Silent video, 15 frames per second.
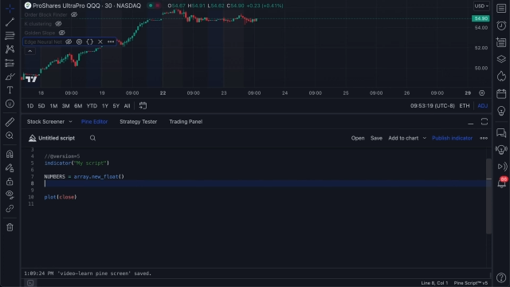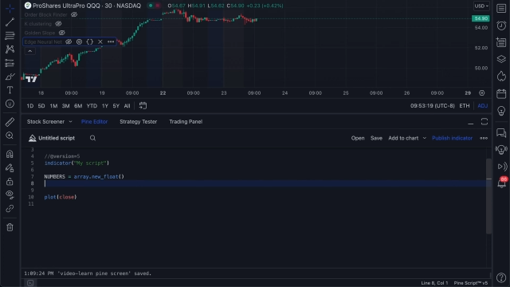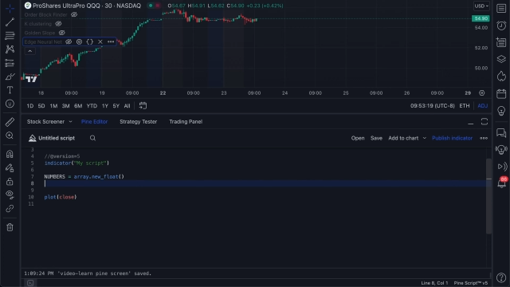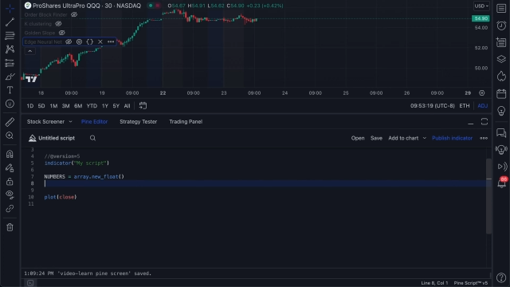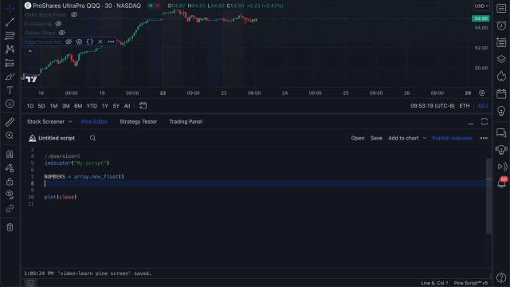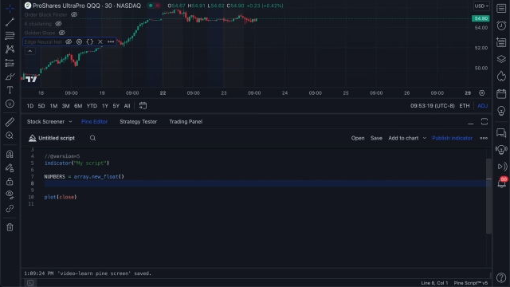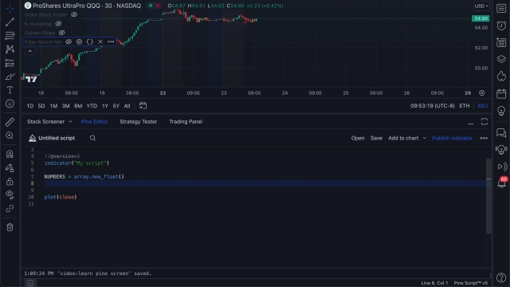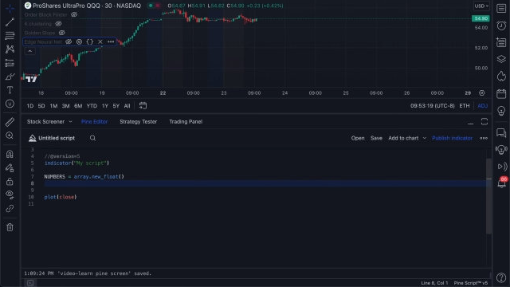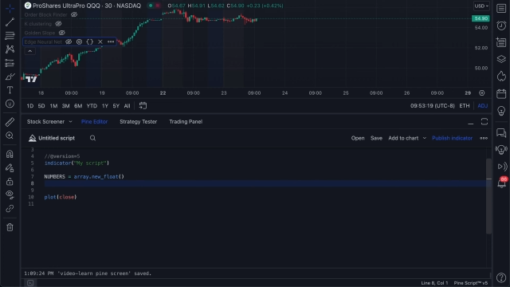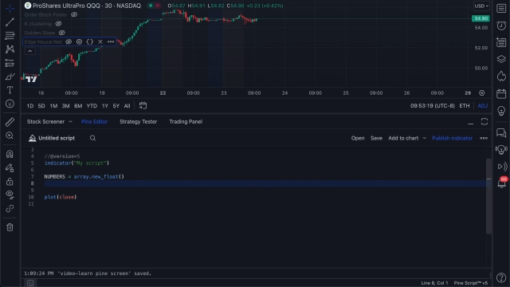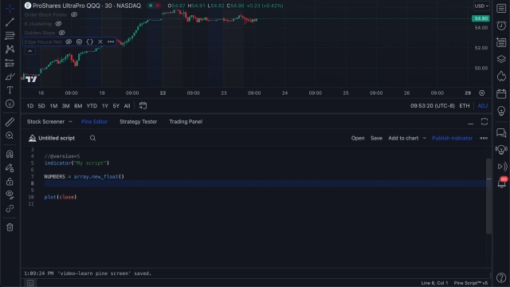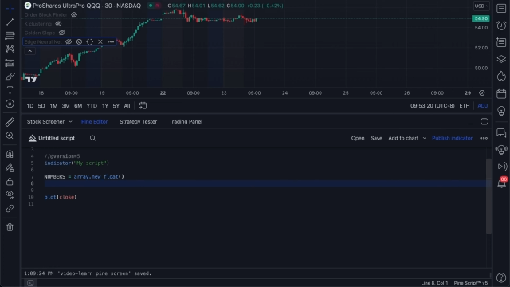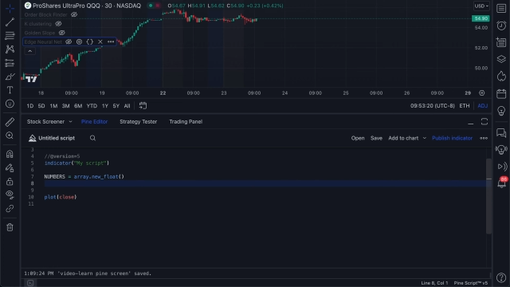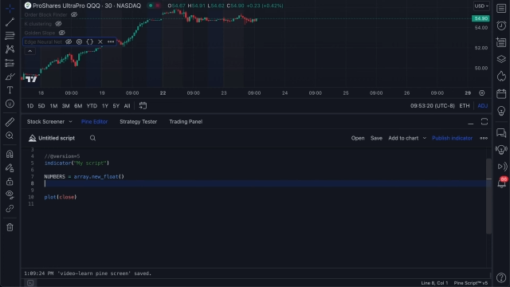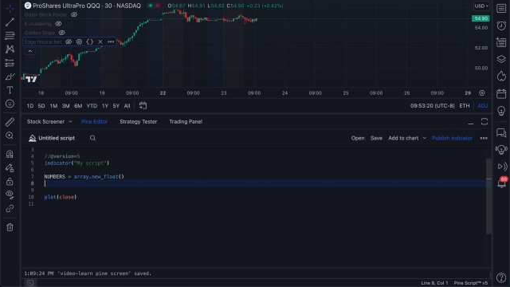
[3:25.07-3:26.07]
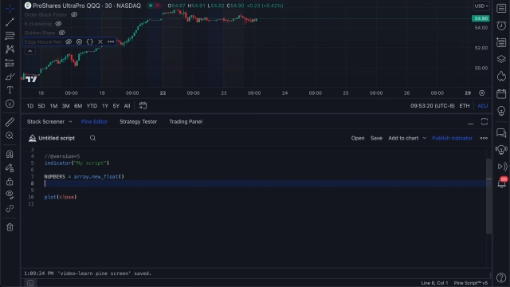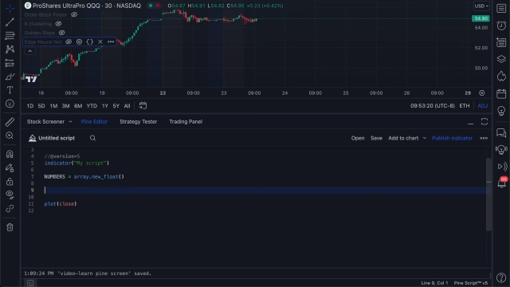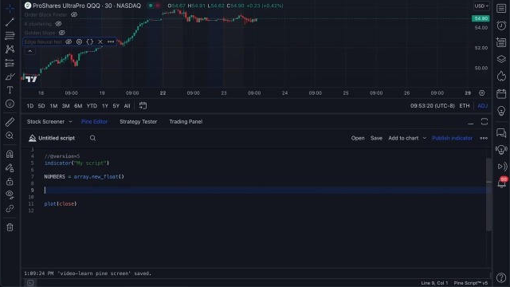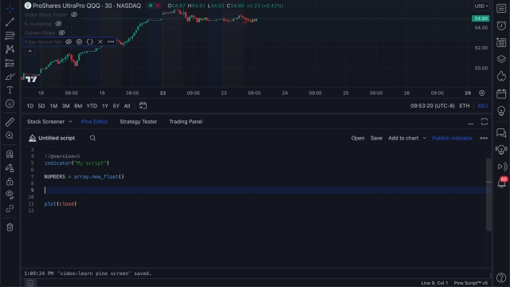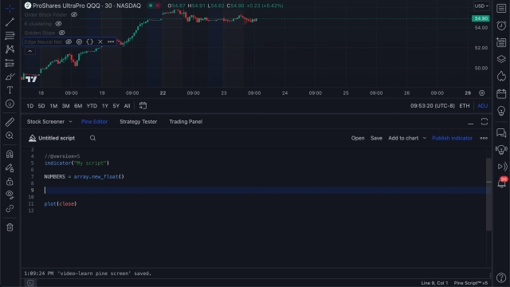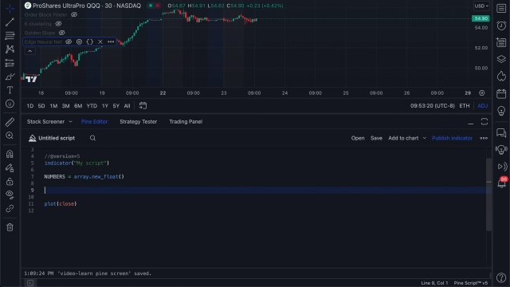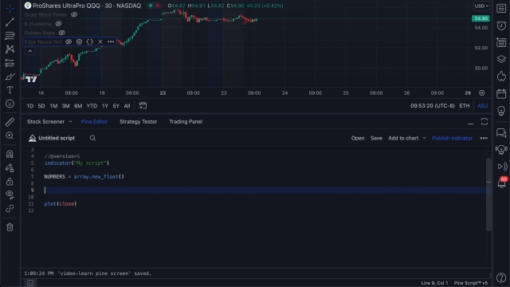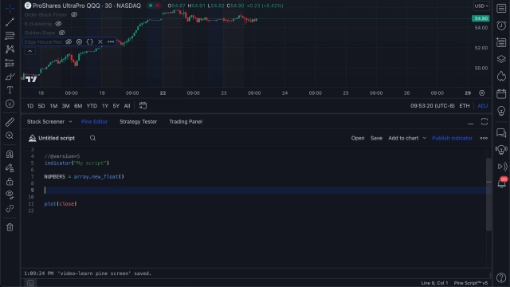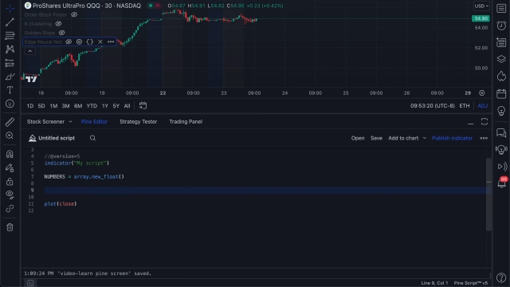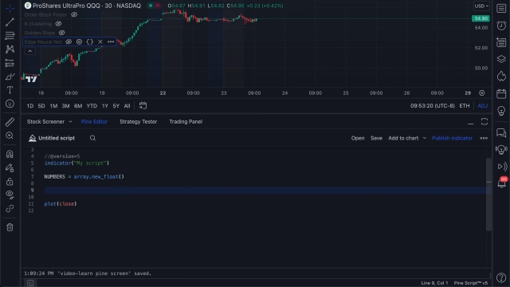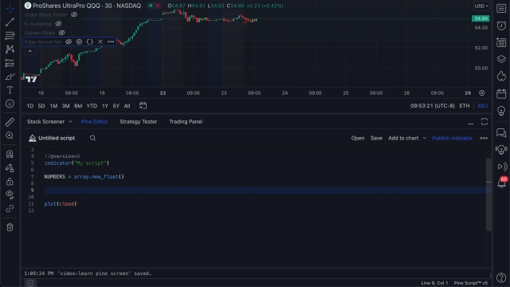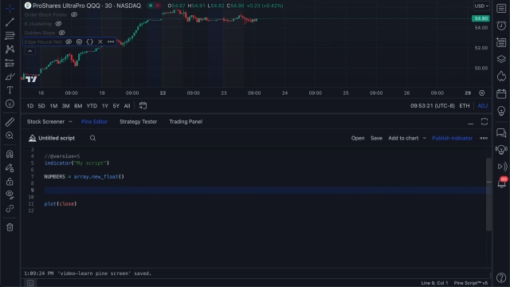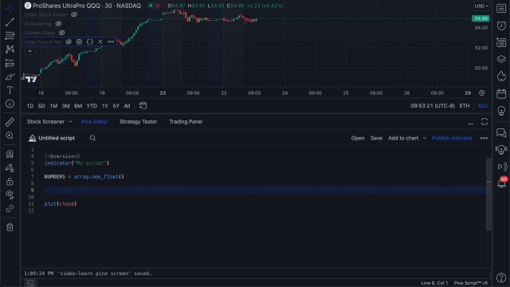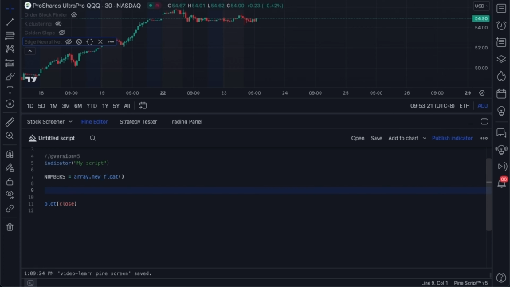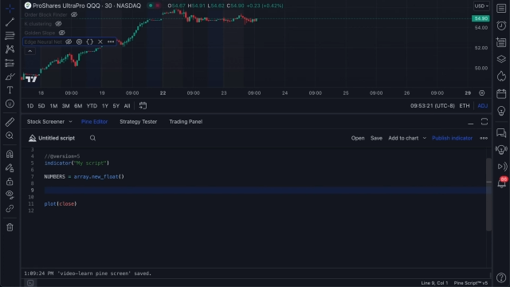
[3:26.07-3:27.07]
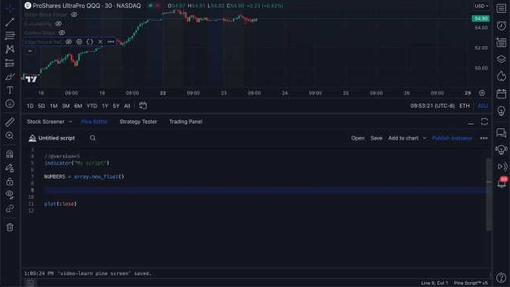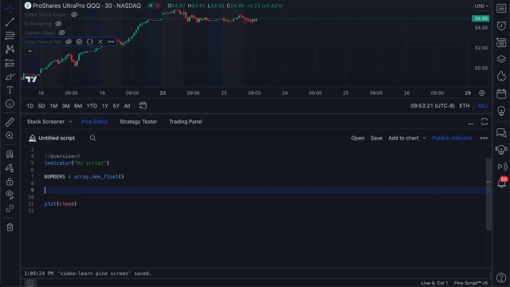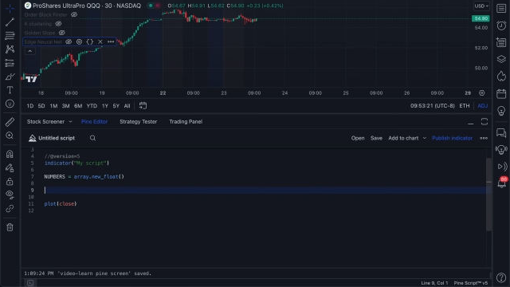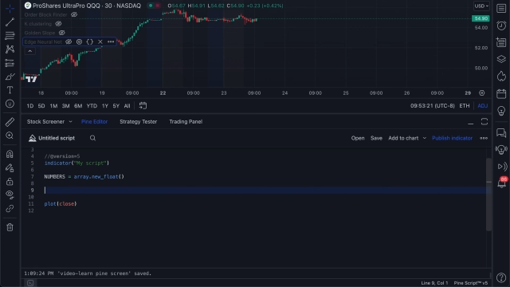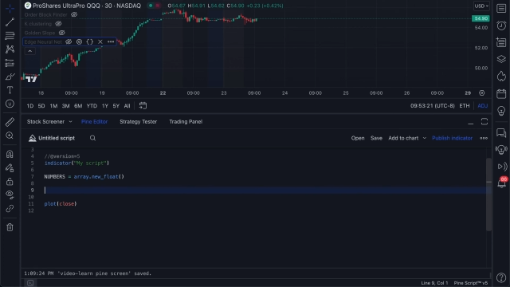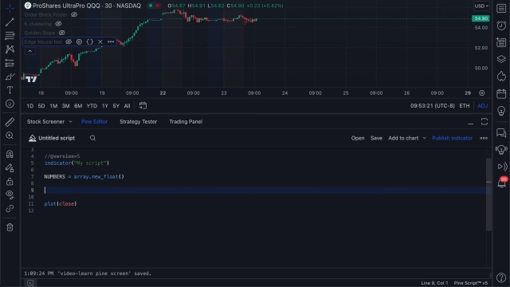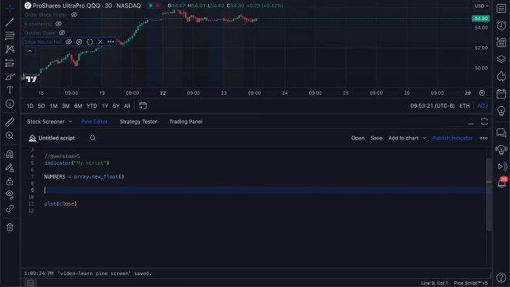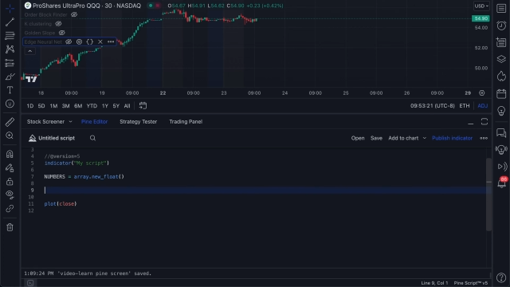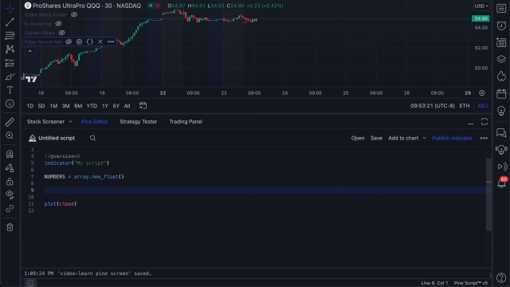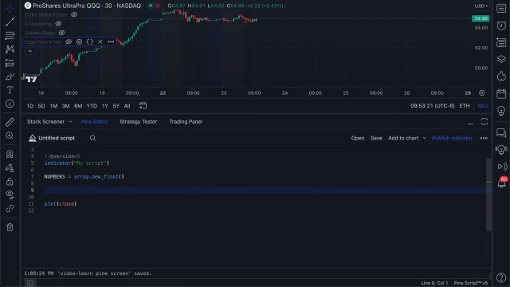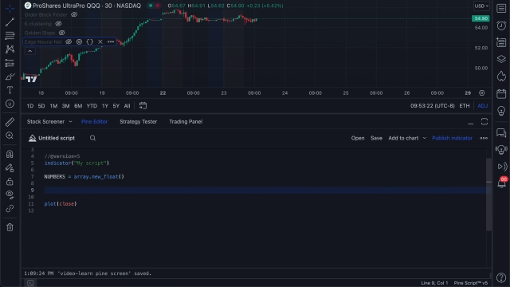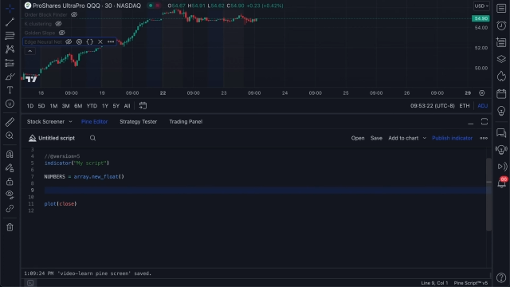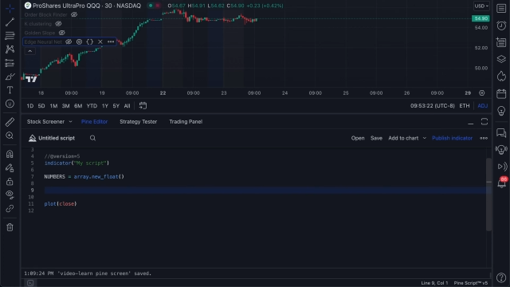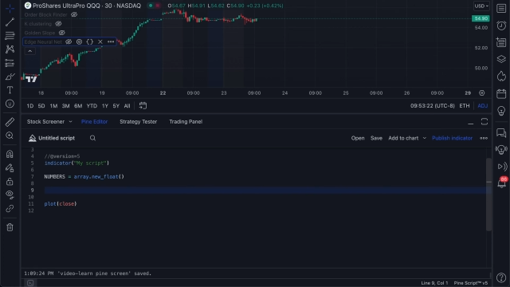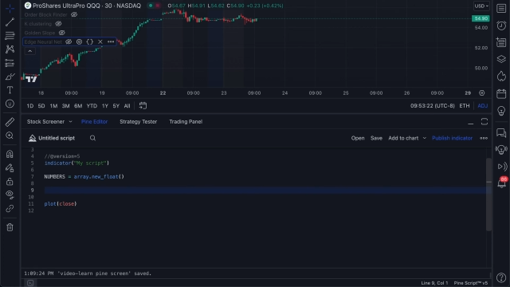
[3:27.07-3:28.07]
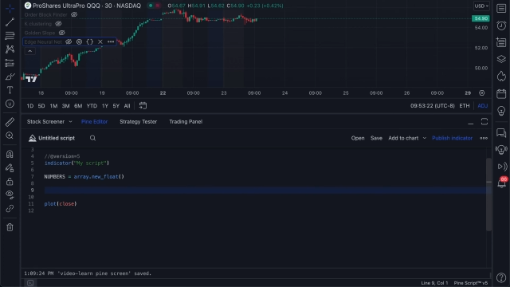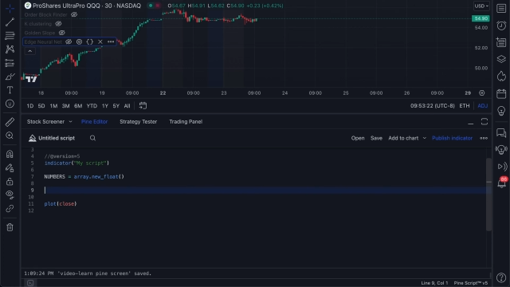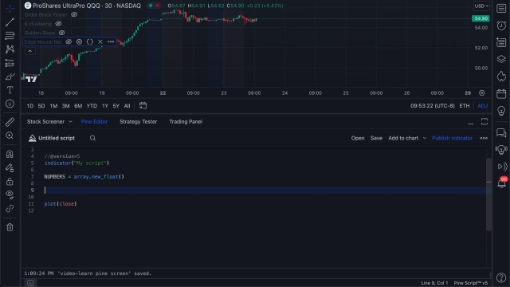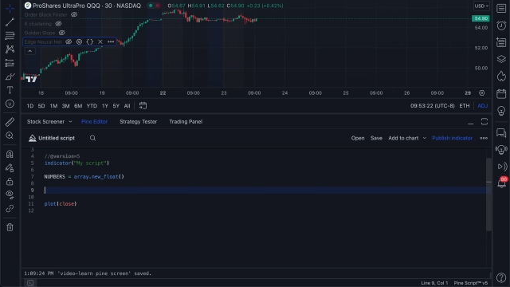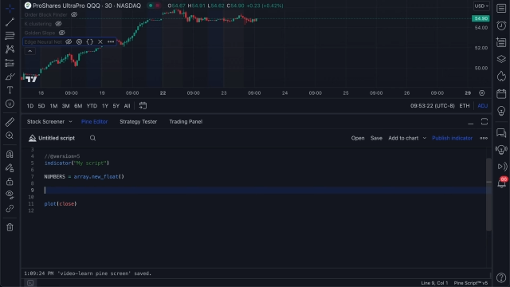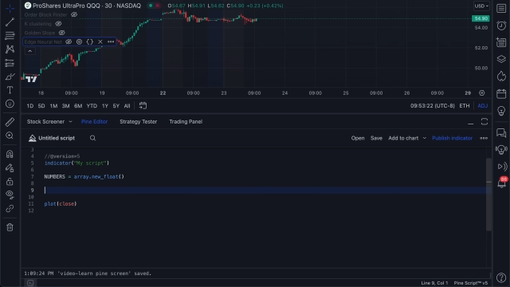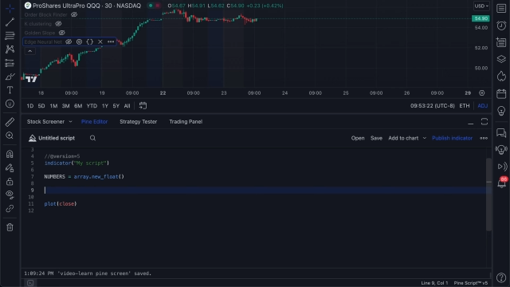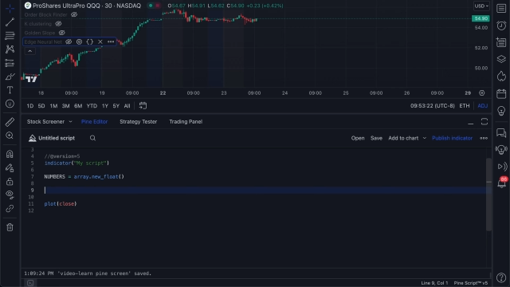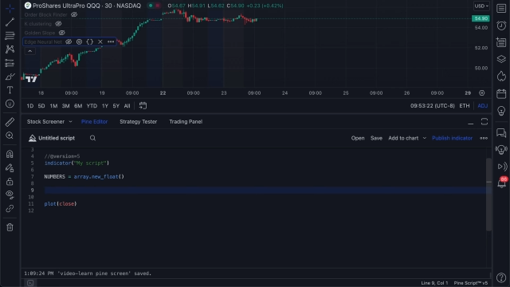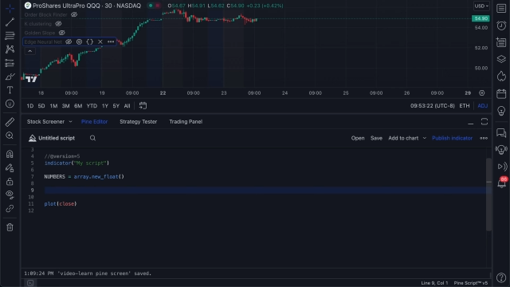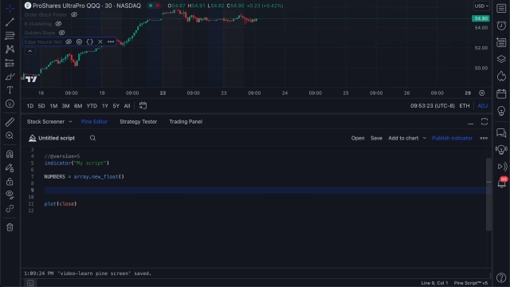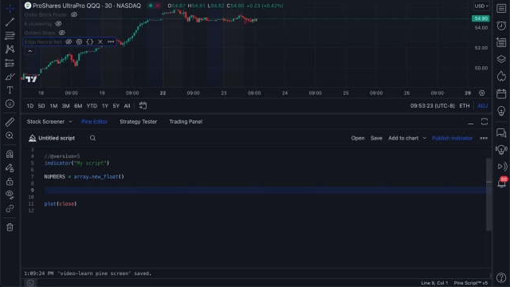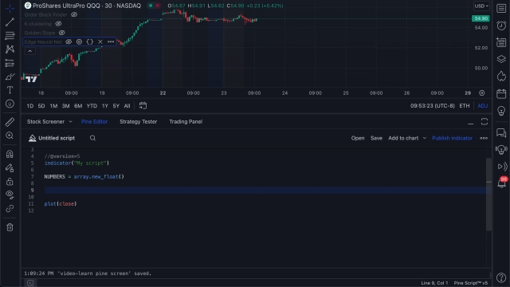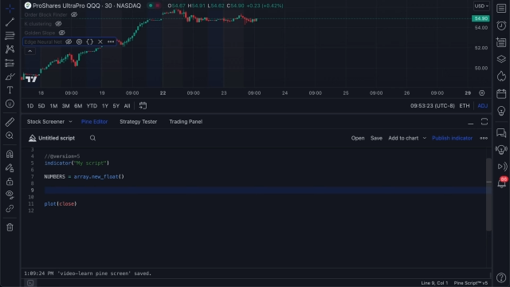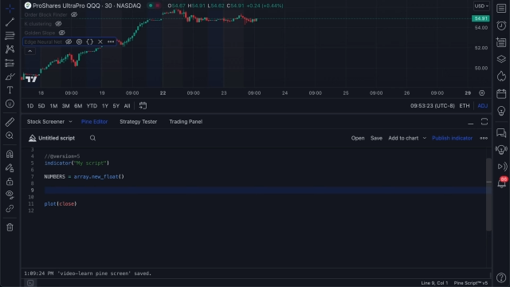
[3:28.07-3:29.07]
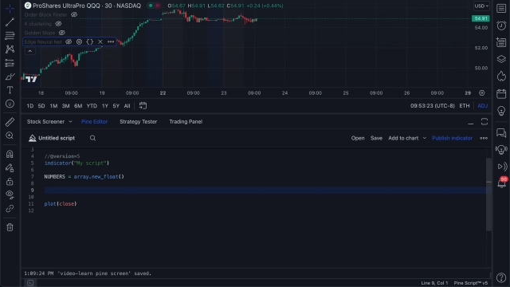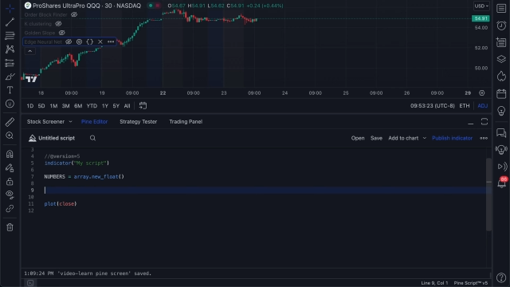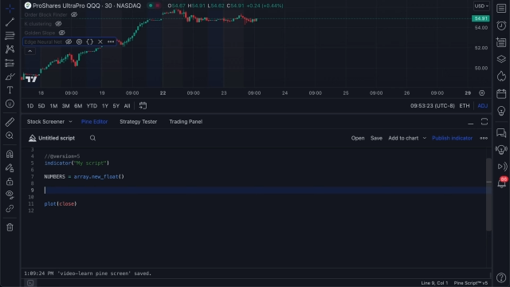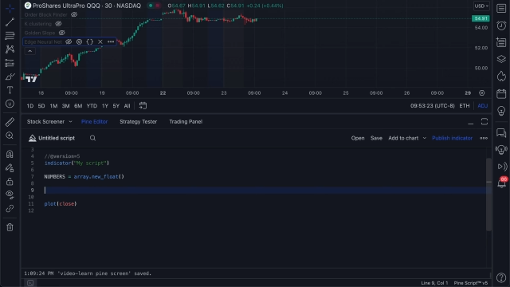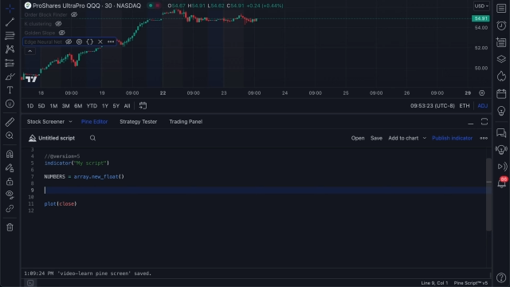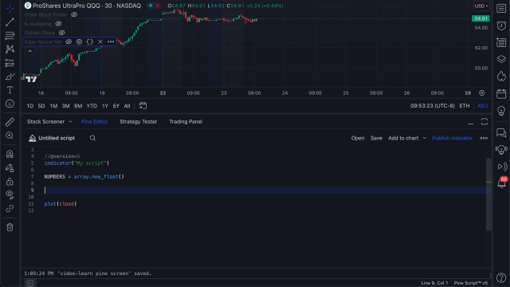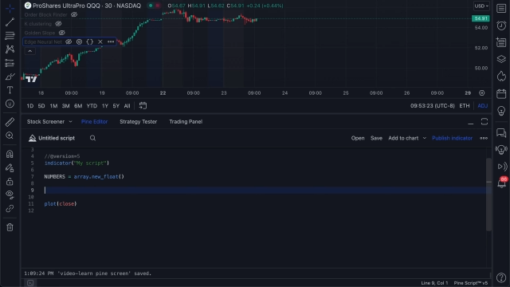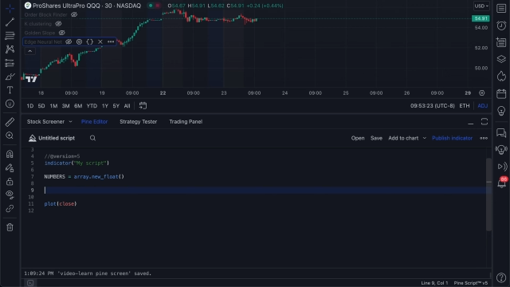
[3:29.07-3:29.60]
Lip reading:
[unreadable: no face in view]